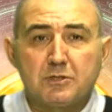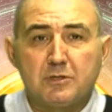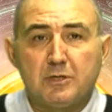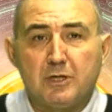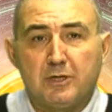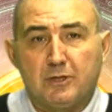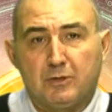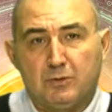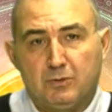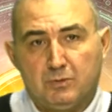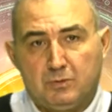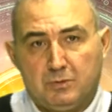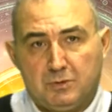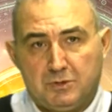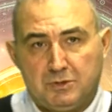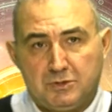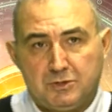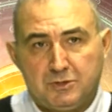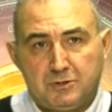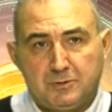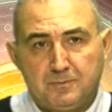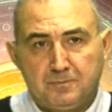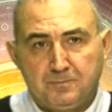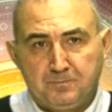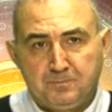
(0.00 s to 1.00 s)

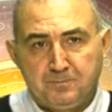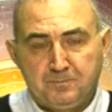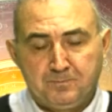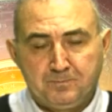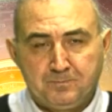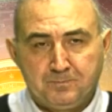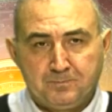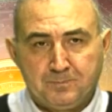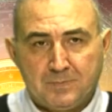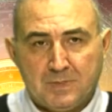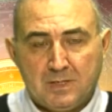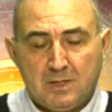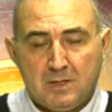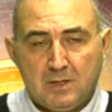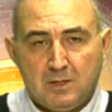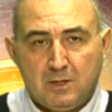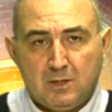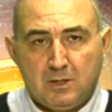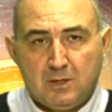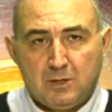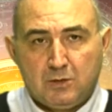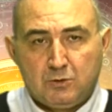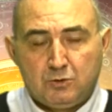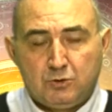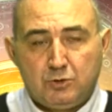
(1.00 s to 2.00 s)
language.
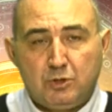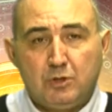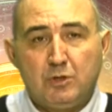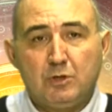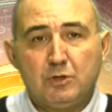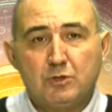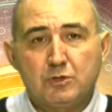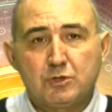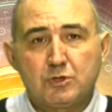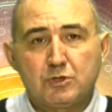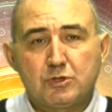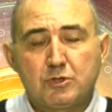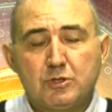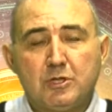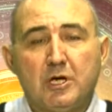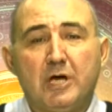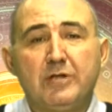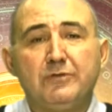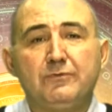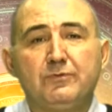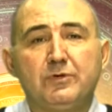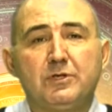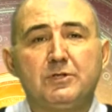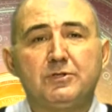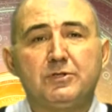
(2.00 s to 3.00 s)
Turks
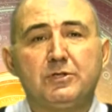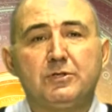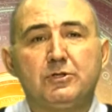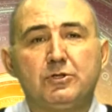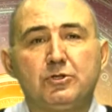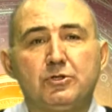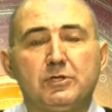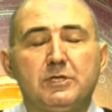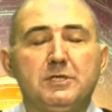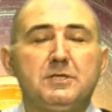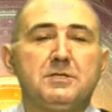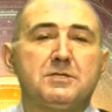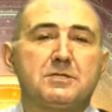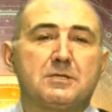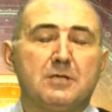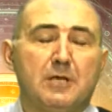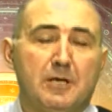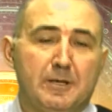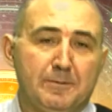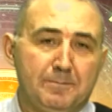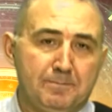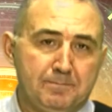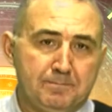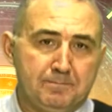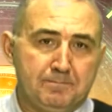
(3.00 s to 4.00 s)
converted to
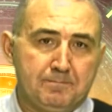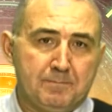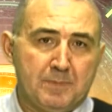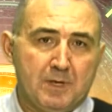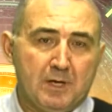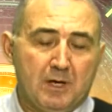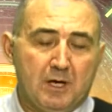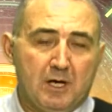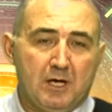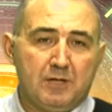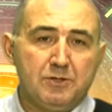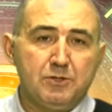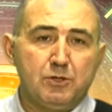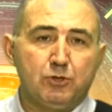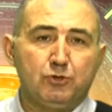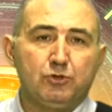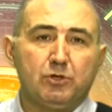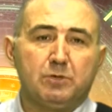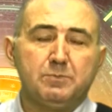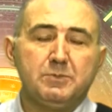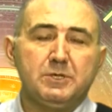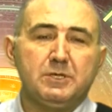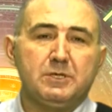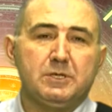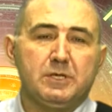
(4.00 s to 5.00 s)
Islam Anno
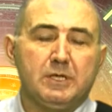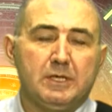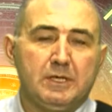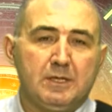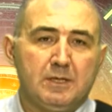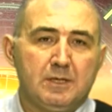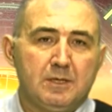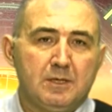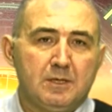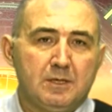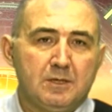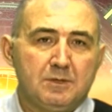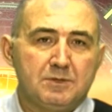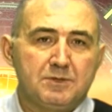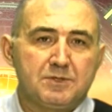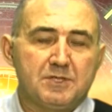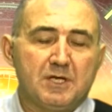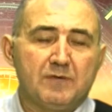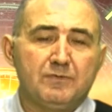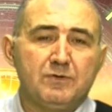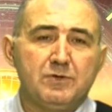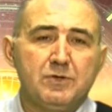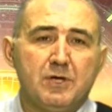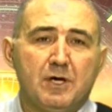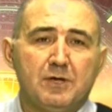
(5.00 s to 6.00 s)
Domini
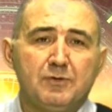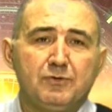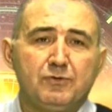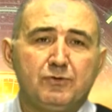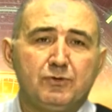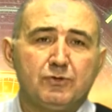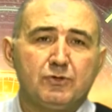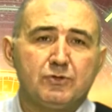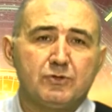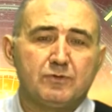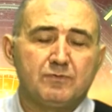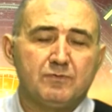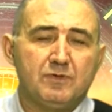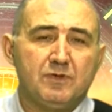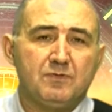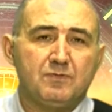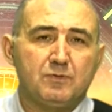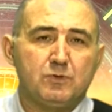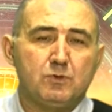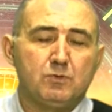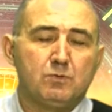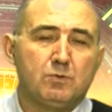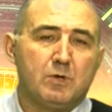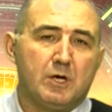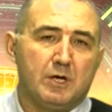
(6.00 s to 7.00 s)

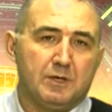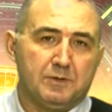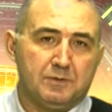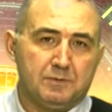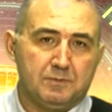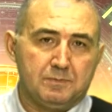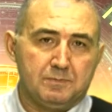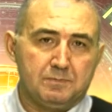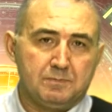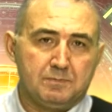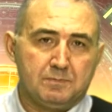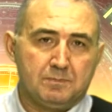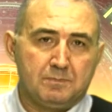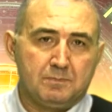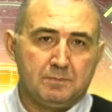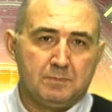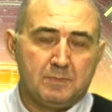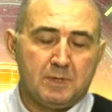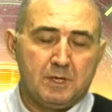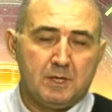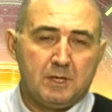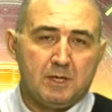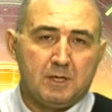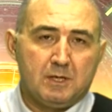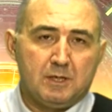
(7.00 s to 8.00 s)
751
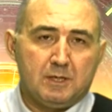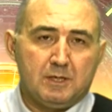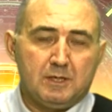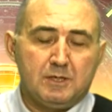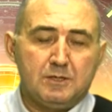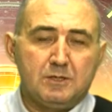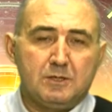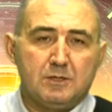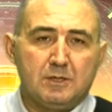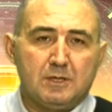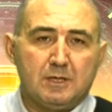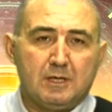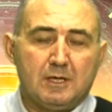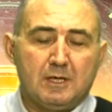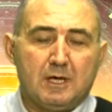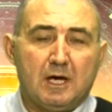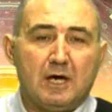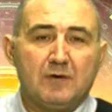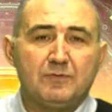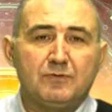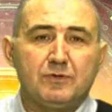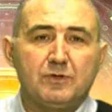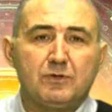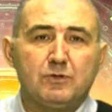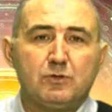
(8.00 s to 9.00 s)

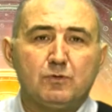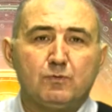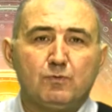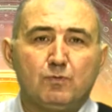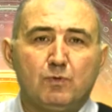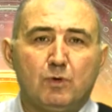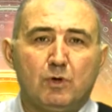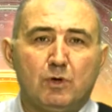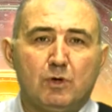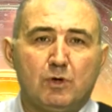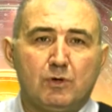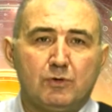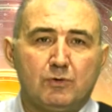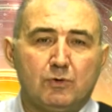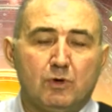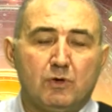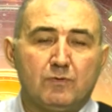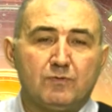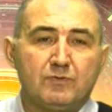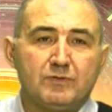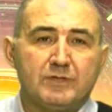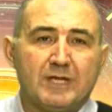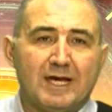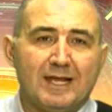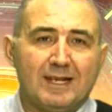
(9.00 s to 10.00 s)
after the war
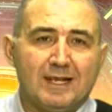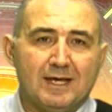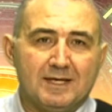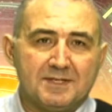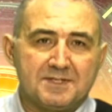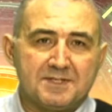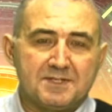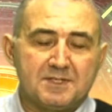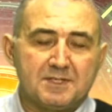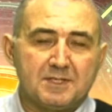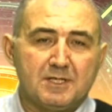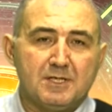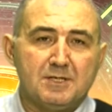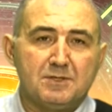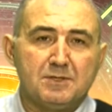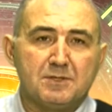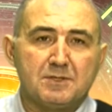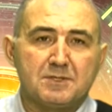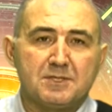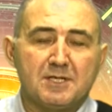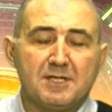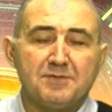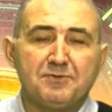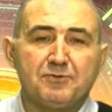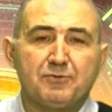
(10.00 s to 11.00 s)
of Talas in the
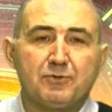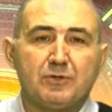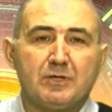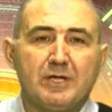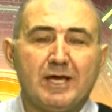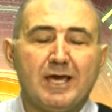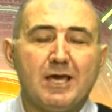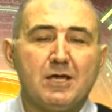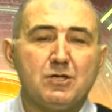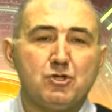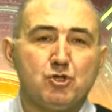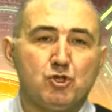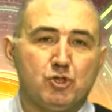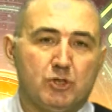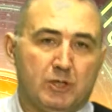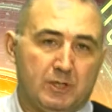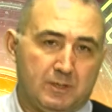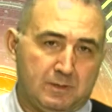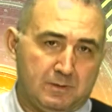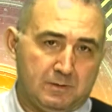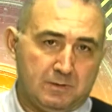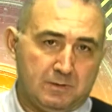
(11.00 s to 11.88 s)
Central Asia.